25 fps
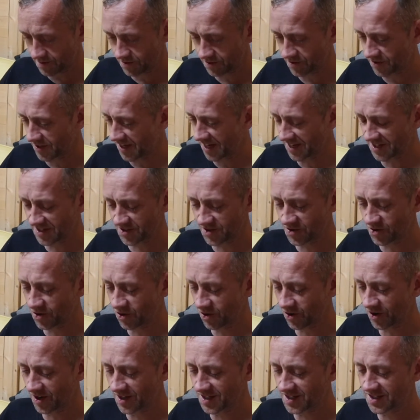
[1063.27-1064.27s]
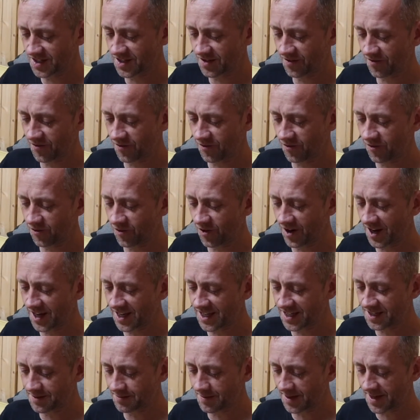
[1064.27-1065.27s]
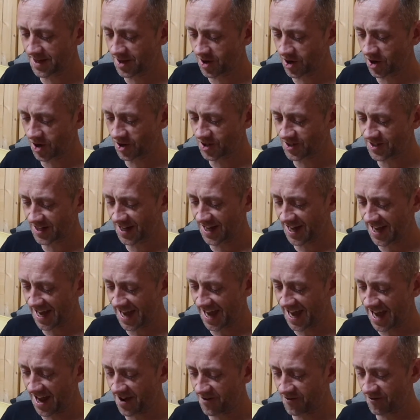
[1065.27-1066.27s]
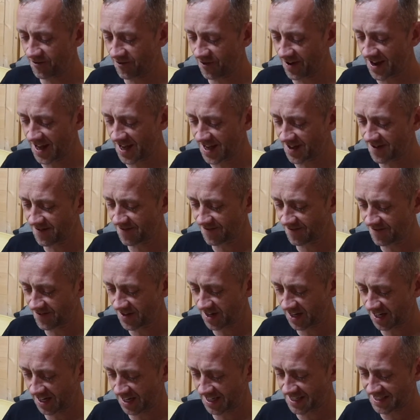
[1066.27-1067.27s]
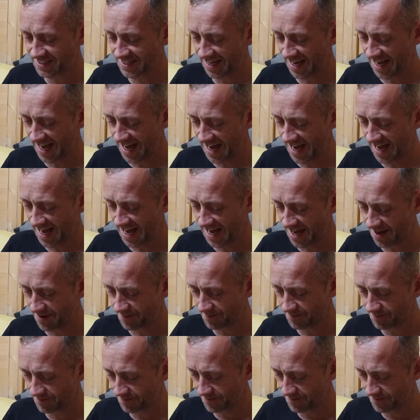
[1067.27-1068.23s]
That noise freaks me out every time.